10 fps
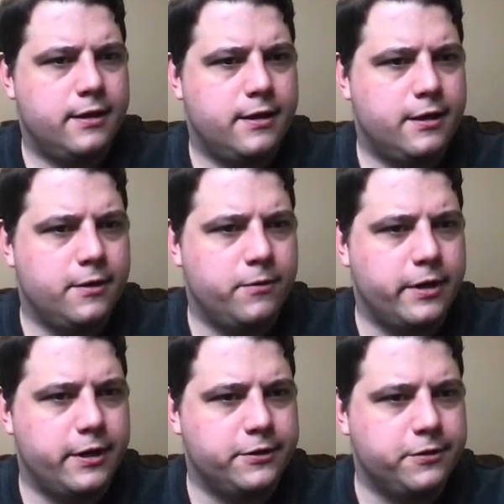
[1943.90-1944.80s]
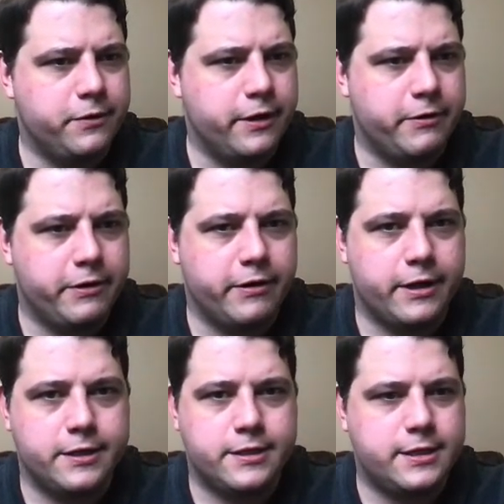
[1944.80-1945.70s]
What else have we got? We
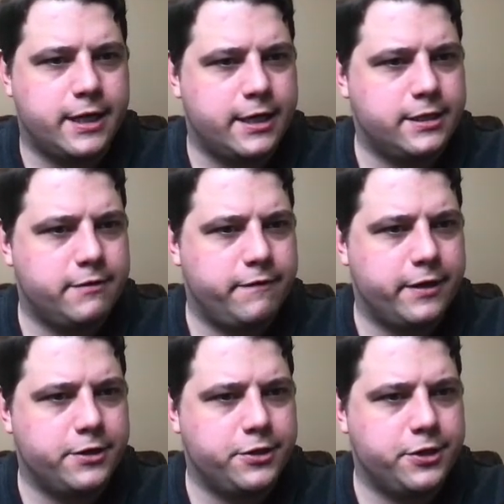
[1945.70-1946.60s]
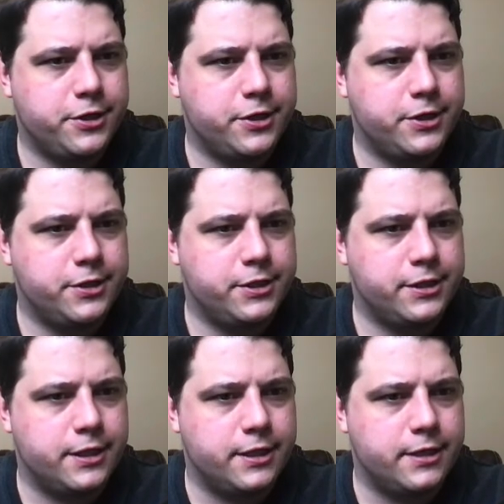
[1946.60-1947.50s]
got test
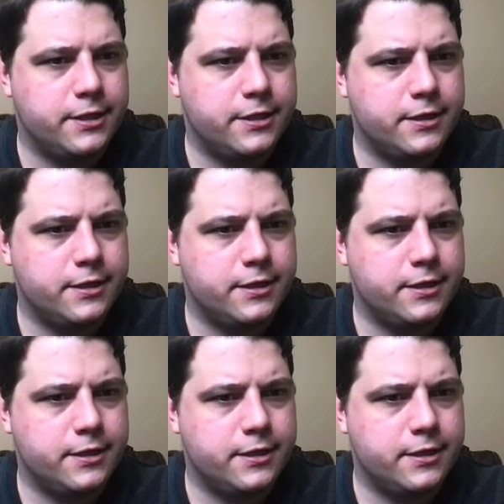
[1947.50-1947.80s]
fixtures and